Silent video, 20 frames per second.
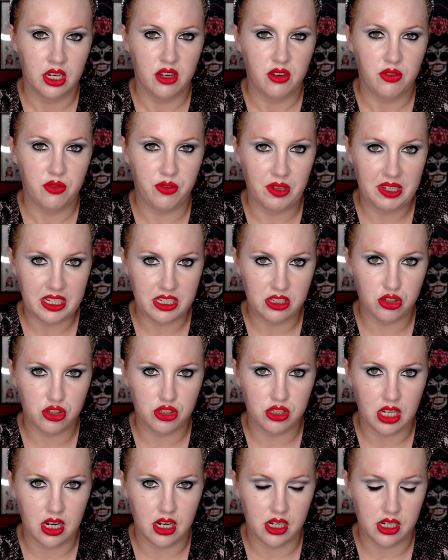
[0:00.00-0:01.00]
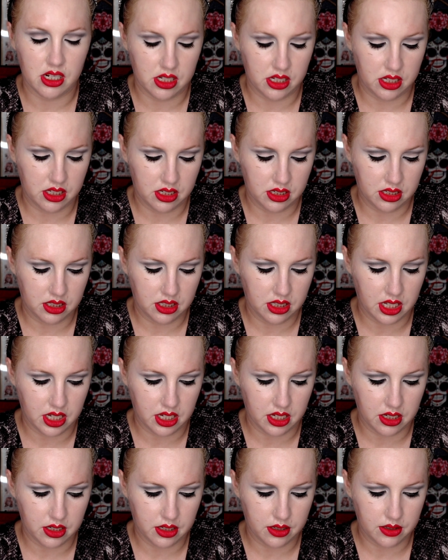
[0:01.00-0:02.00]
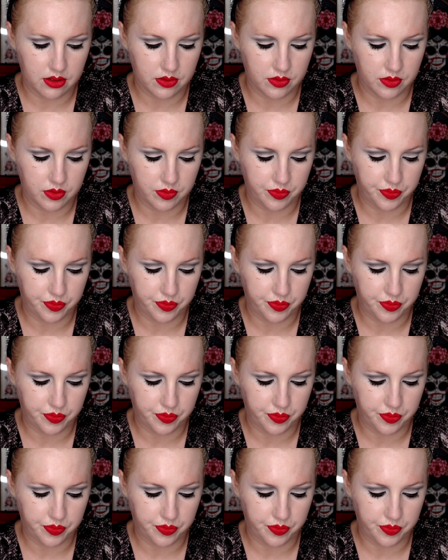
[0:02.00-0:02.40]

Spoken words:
finish on the,